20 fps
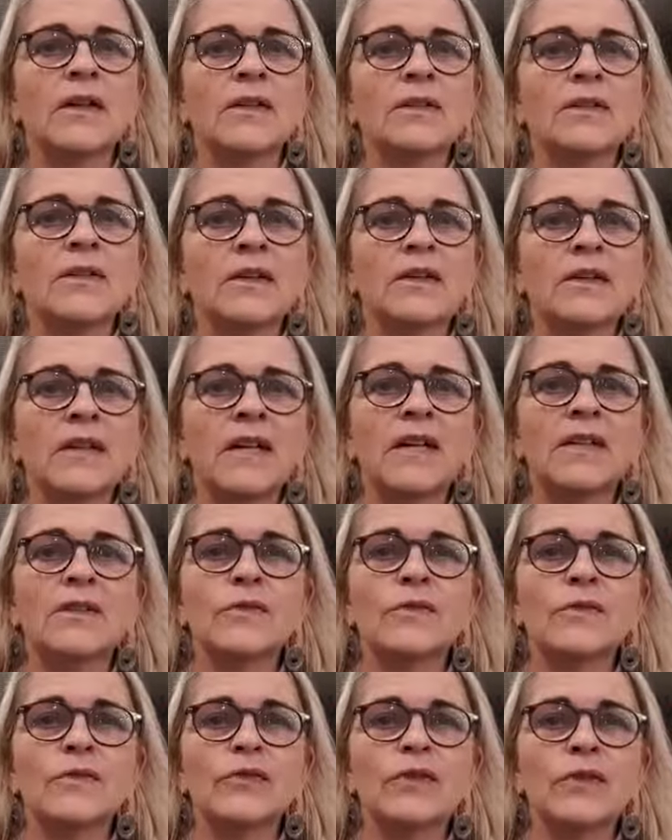So thanks
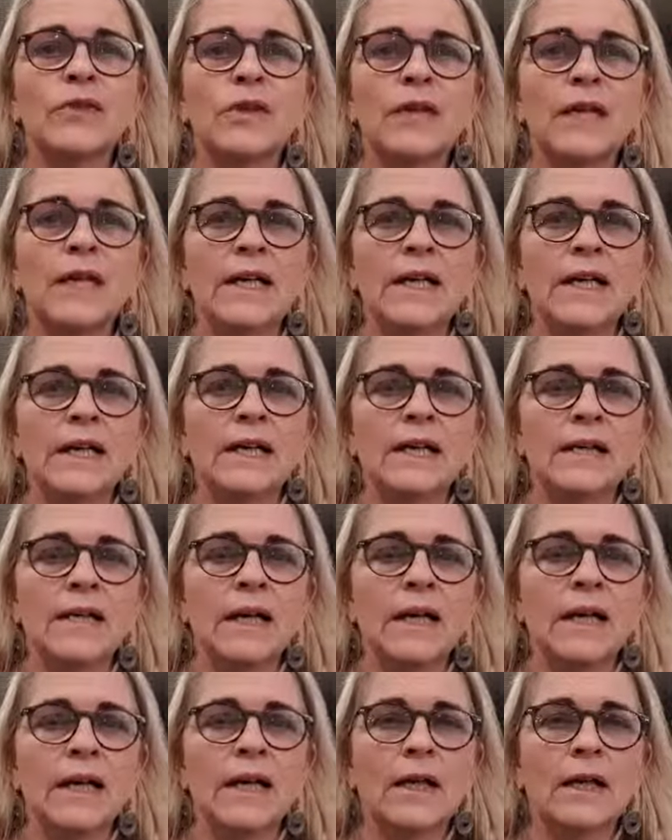for tuning
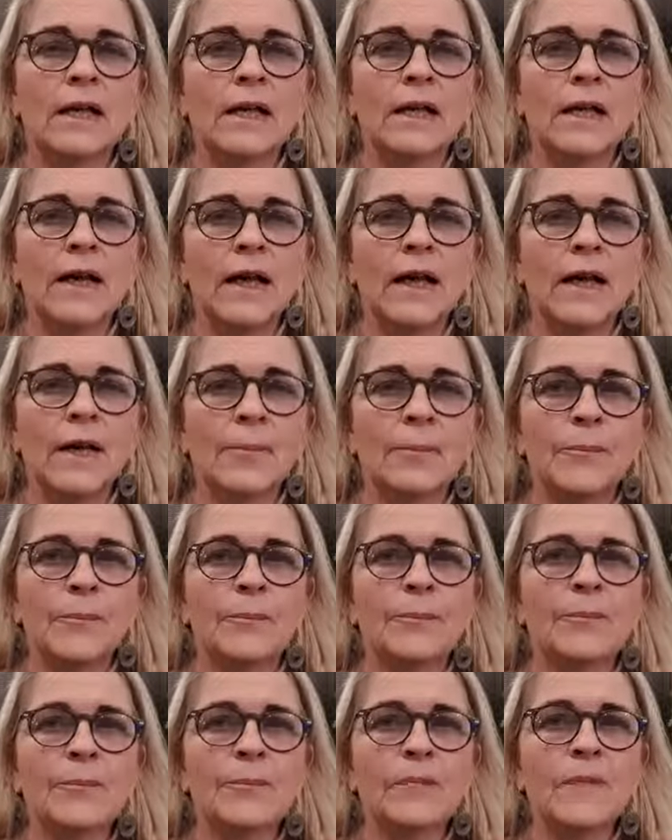in, and
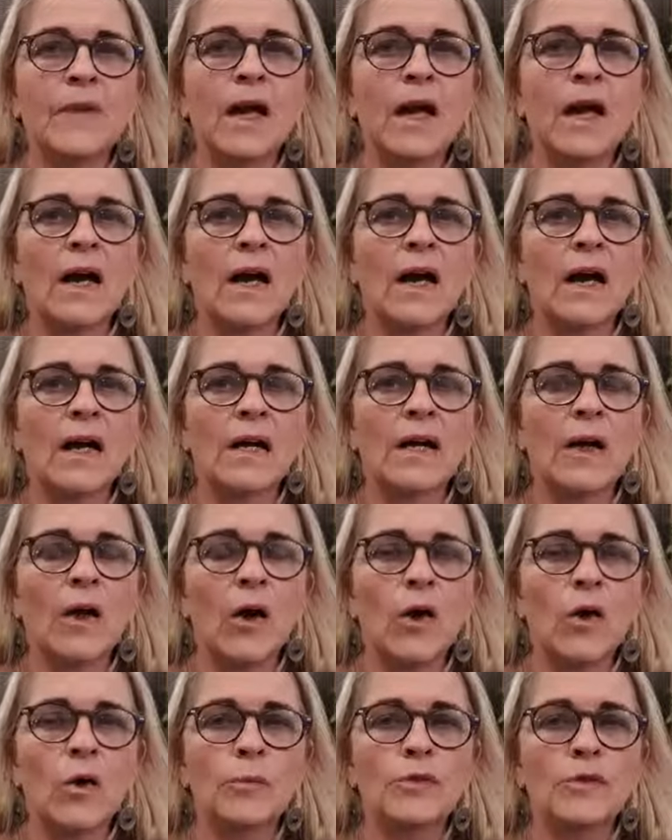I
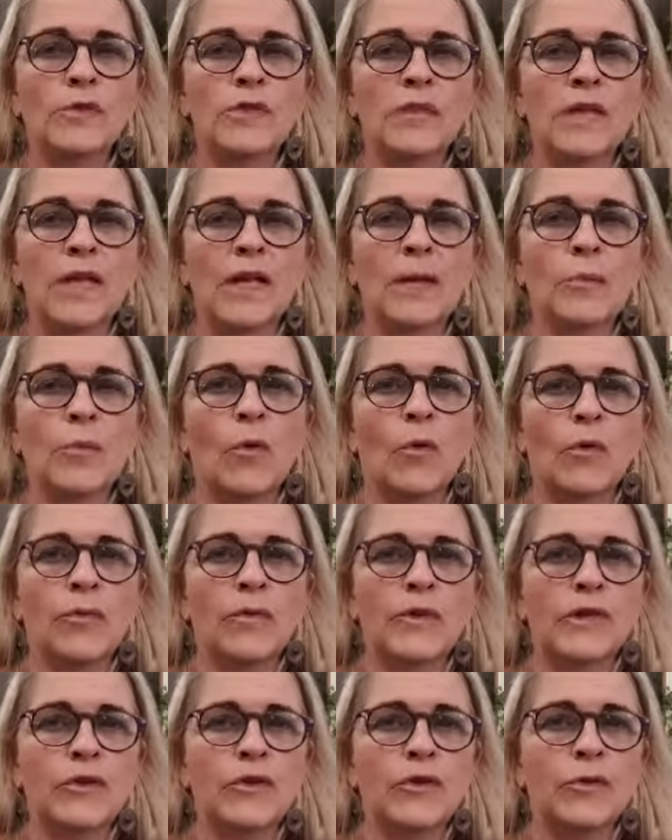hope to share more
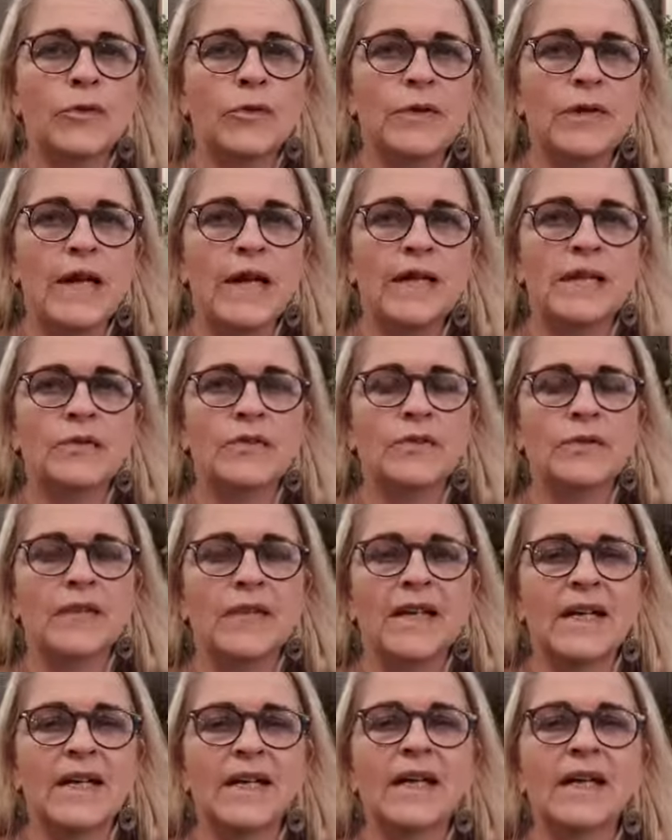with you next
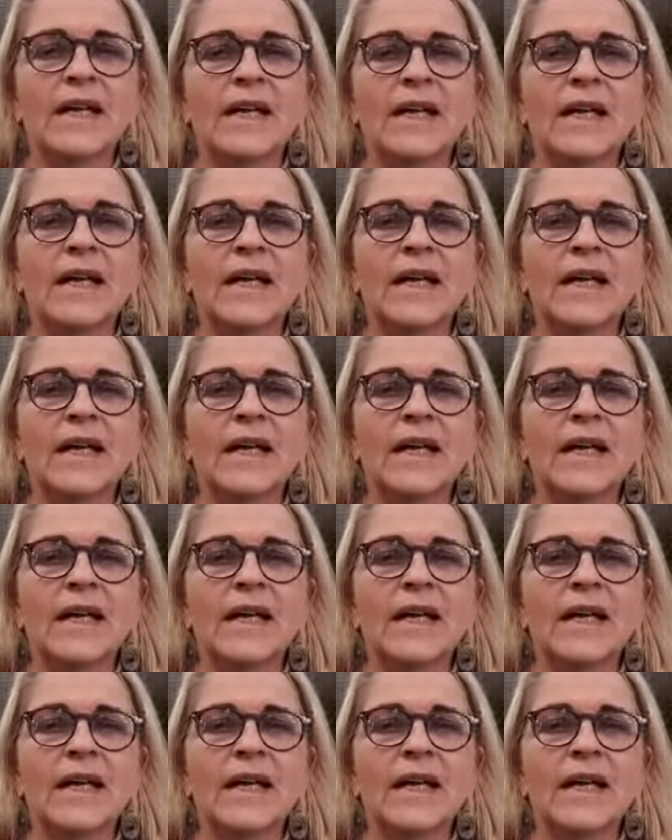week.